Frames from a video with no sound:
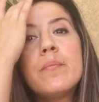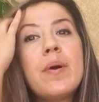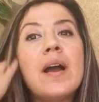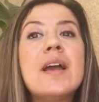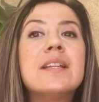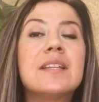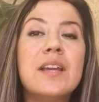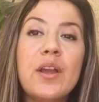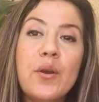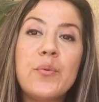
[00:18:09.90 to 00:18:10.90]
but
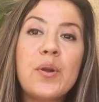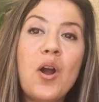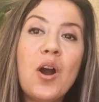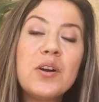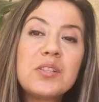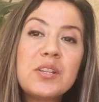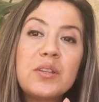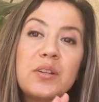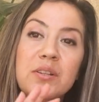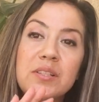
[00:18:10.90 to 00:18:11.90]
we're
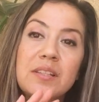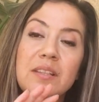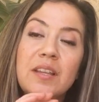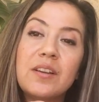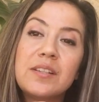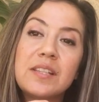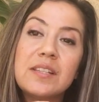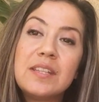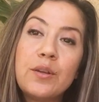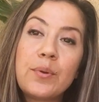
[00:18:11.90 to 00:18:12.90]
also, there's a
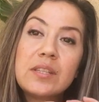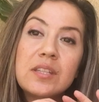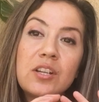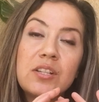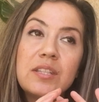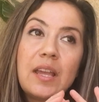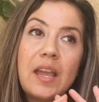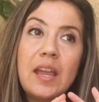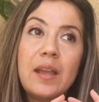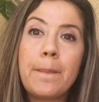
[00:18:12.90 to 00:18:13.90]
sequence, there's
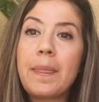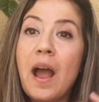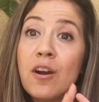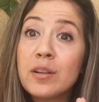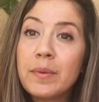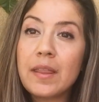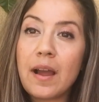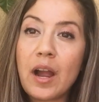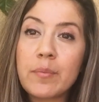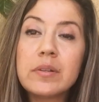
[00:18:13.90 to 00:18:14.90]
a alchemy
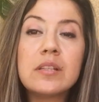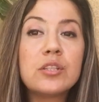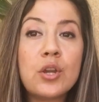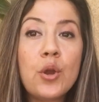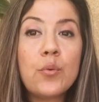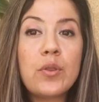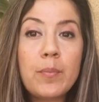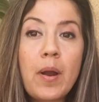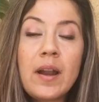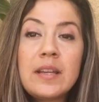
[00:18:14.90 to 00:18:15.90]
that happens when the
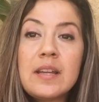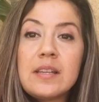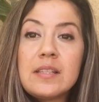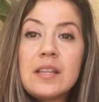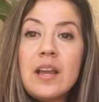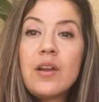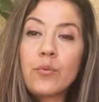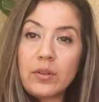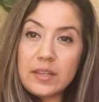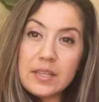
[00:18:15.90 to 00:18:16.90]
body is
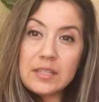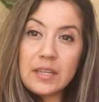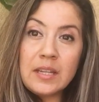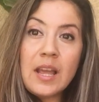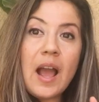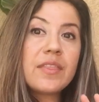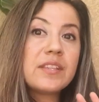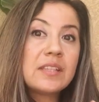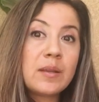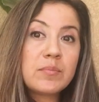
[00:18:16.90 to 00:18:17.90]
releasing. At the
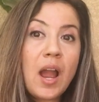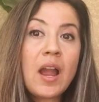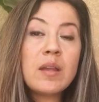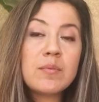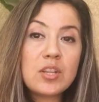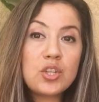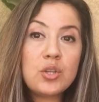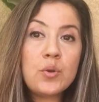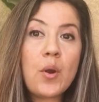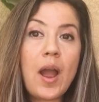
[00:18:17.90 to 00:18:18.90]
same time,
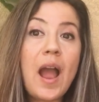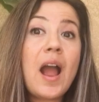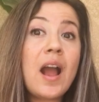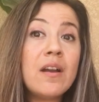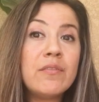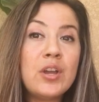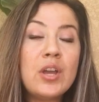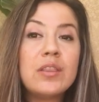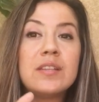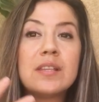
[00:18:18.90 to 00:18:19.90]
you have
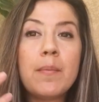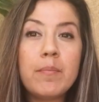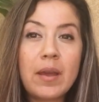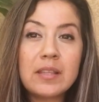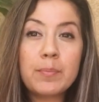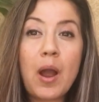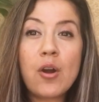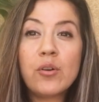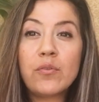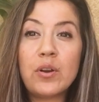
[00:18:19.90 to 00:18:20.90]
this immense
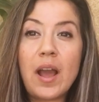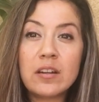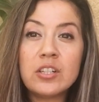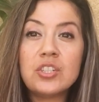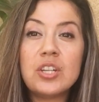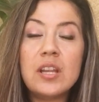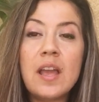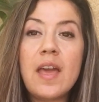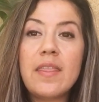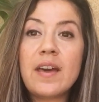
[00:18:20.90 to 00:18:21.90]
powerful energy
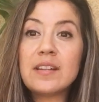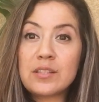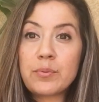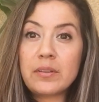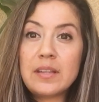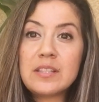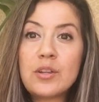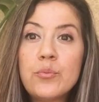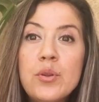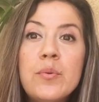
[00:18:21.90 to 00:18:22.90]
that is released.
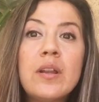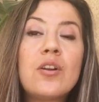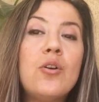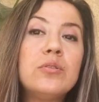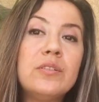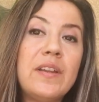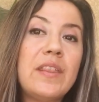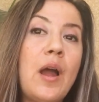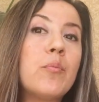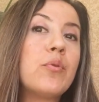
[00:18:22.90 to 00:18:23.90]
We want to cultivate
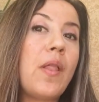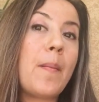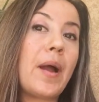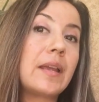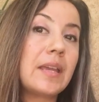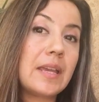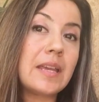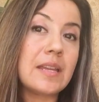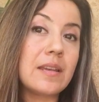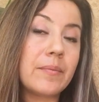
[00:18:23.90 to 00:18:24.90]
that and pull that back
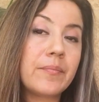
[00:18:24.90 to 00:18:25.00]
in.